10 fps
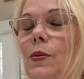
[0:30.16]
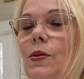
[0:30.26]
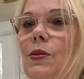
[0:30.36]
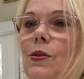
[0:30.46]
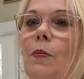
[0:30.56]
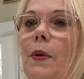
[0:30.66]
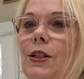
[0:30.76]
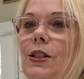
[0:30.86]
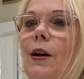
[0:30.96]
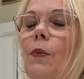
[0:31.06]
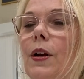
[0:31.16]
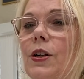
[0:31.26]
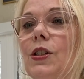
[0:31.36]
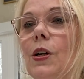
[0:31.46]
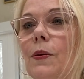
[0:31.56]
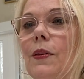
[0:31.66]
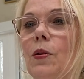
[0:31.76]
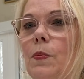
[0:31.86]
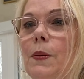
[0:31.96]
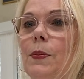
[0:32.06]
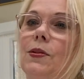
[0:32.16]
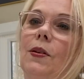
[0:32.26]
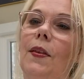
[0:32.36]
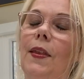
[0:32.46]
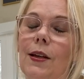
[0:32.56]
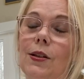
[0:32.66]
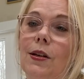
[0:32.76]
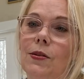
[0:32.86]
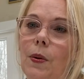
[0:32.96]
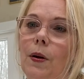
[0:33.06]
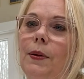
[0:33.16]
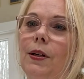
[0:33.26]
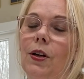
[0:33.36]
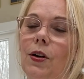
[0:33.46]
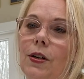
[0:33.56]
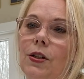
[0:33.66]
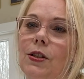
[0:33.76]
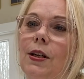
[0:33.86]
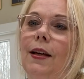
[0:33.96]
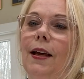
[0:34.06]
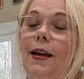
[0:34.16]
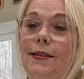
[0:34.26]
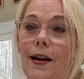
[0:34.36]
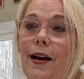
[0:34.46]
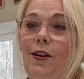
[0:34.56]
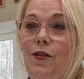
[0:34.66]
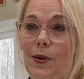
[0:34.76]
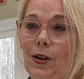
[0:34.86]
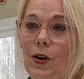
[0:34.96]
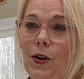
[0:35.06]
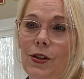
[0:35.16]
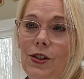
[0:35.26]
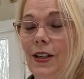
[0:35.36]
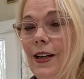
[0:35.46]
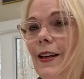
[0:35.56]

post so much, and I want to share it with other people so that they can as well be encouraged as I have been encouraged.